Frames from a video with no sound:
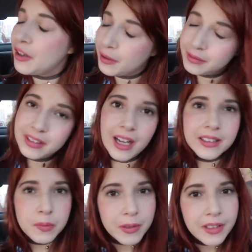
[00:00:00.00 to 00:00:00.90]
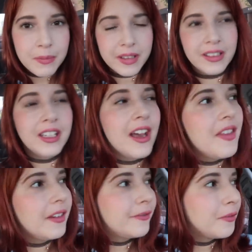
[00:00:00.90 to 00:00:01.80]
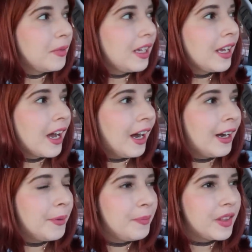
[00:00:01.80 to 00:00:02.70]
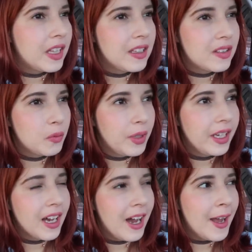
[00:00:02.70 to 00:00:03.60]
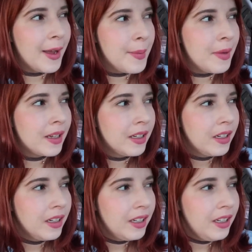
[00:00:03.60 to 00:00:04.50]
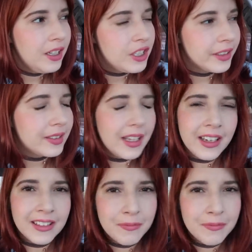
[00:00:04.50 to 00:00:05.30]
So Tats has been really busy. And then for me, um, this week I'm just getting